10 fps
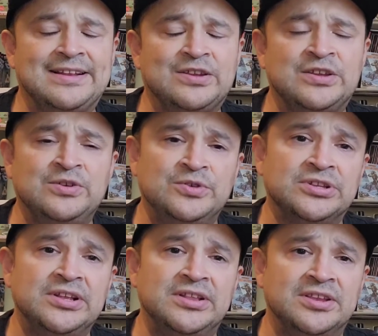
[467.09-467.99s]

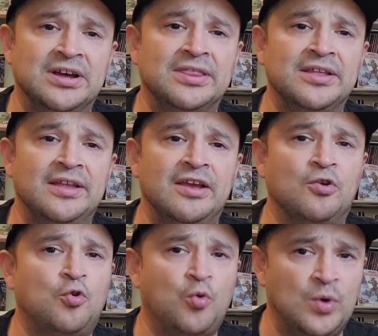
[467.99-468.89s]
usually doesn't
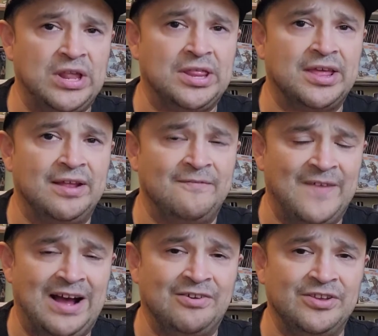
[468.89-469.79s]
increase in
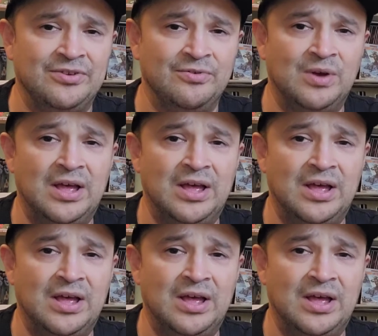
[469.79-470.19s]
value